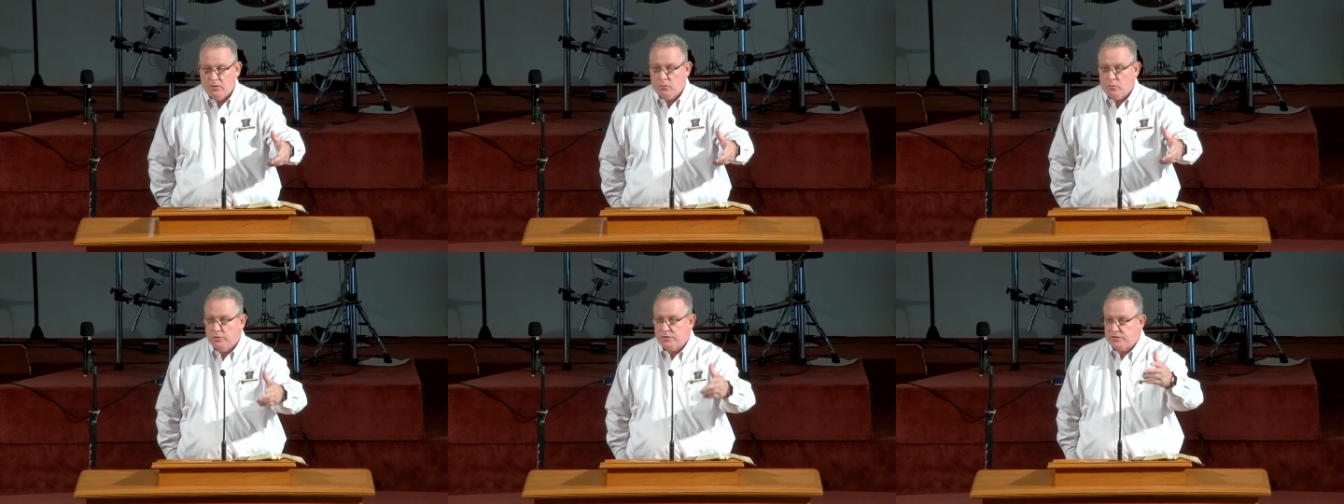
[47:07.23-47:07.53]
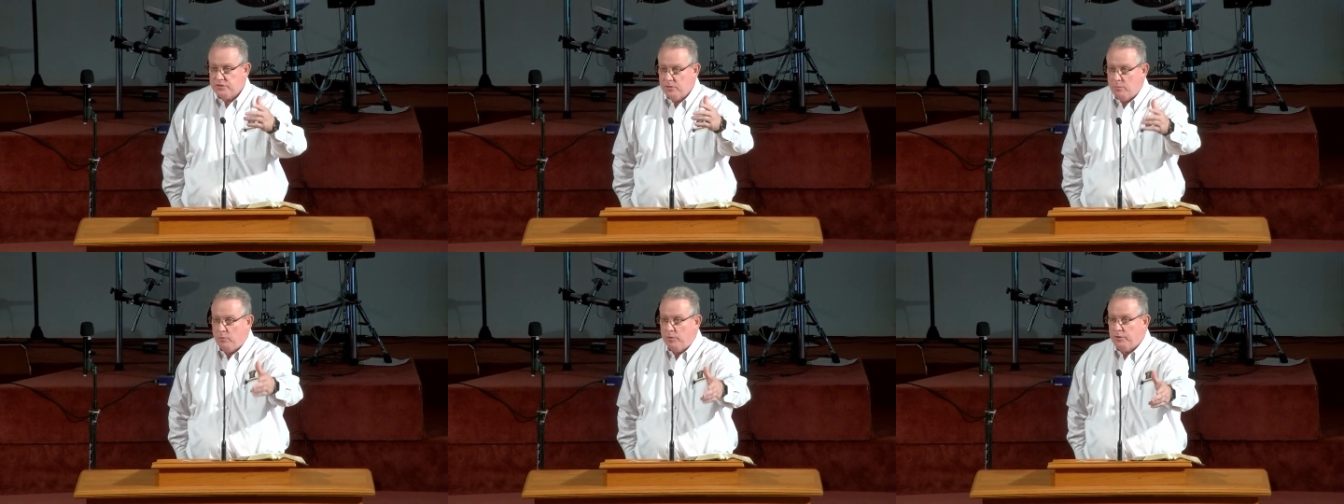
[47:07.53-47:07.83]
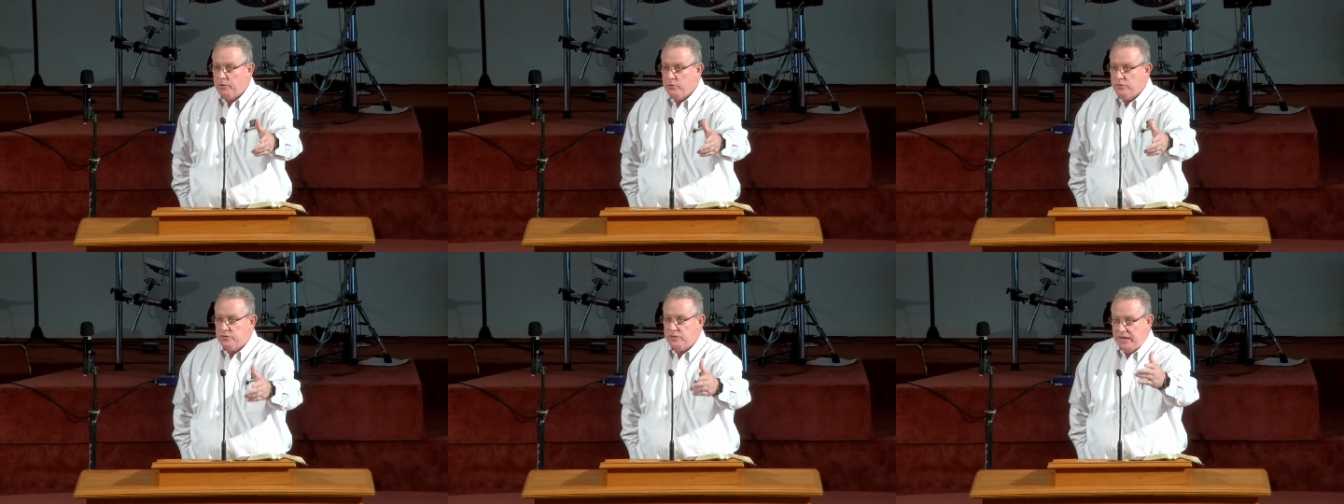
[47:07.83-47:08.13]
with someone
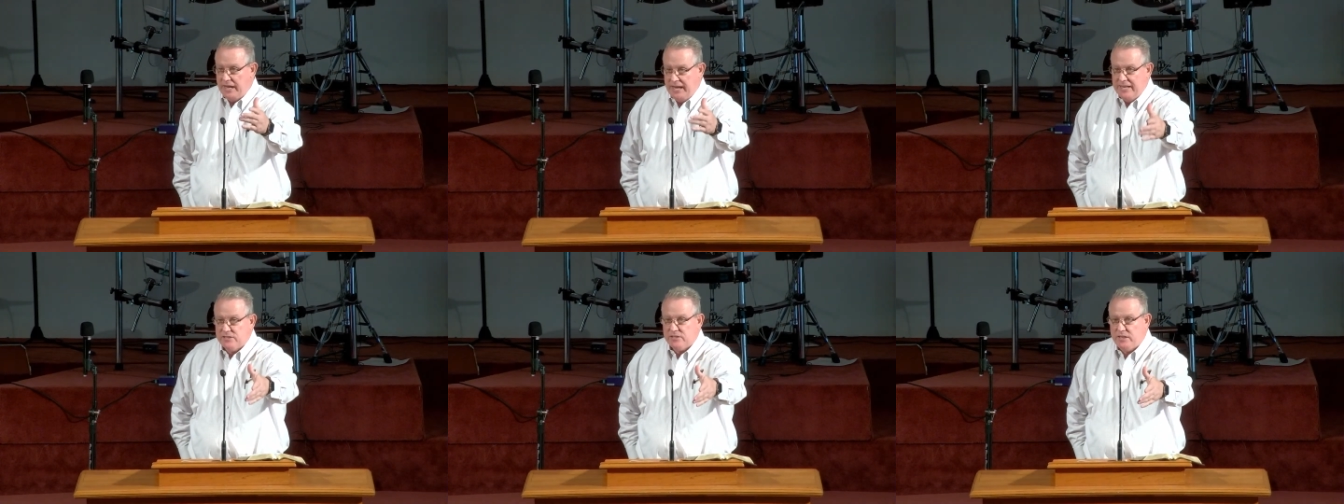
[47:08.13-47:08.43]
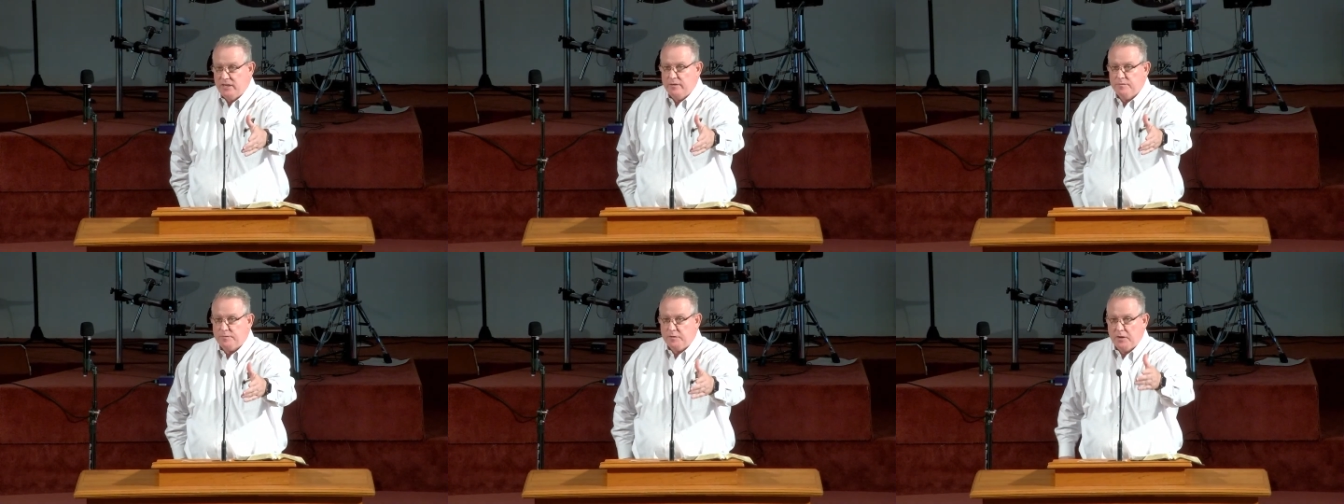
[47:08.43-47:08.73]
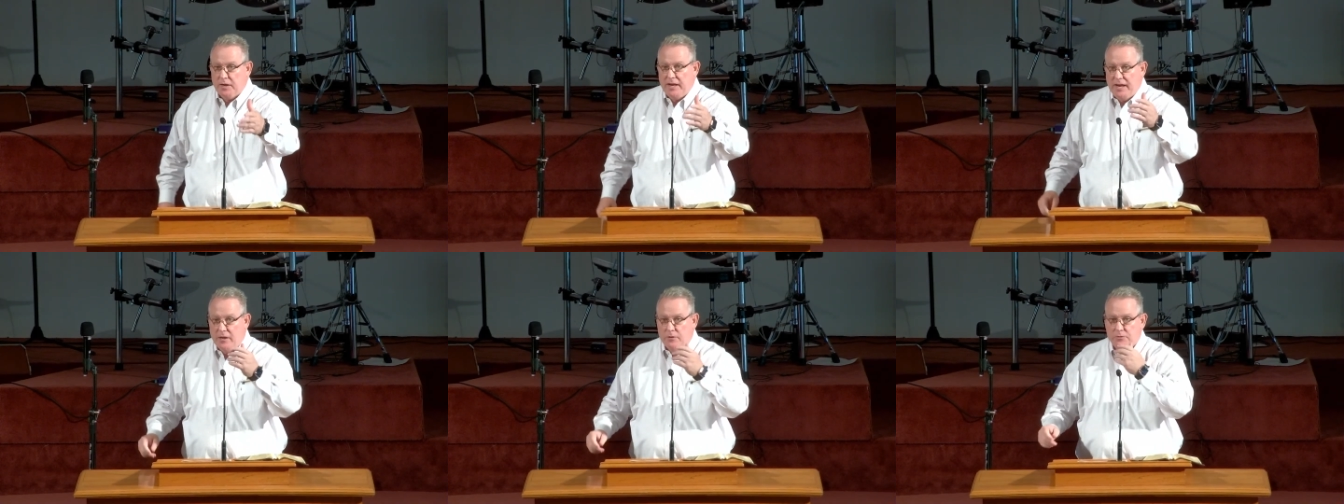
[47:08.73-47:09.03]
who's asking for
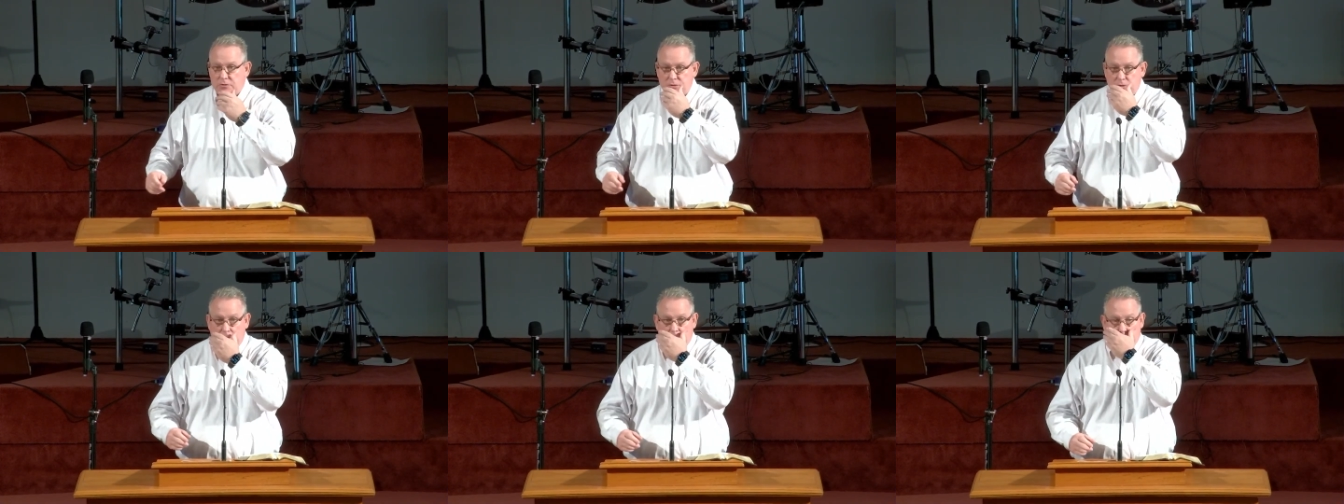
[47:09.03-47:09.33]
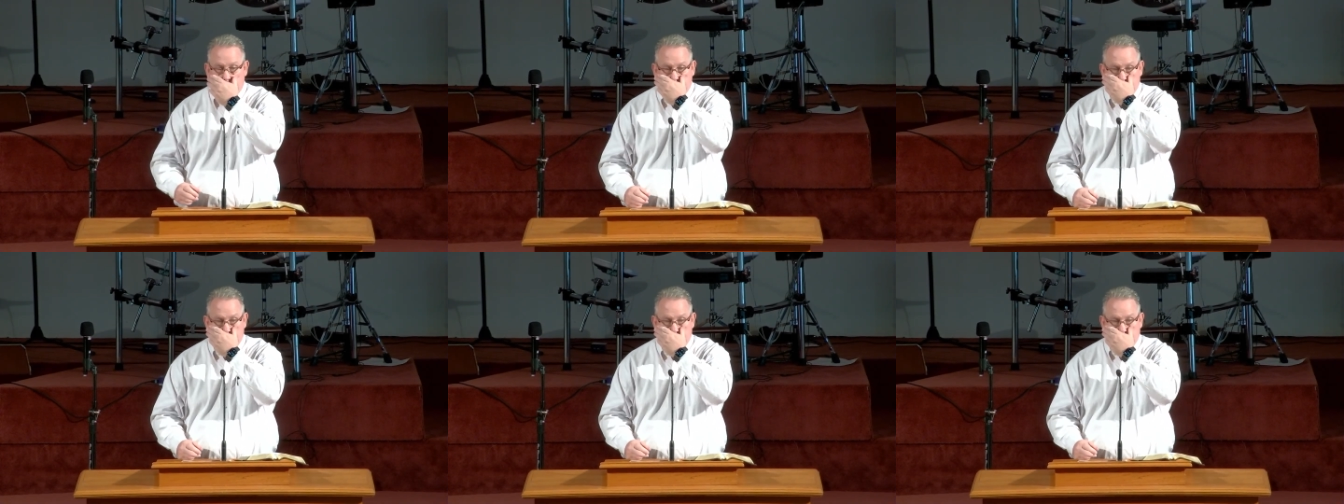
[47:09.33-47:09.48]
counsel,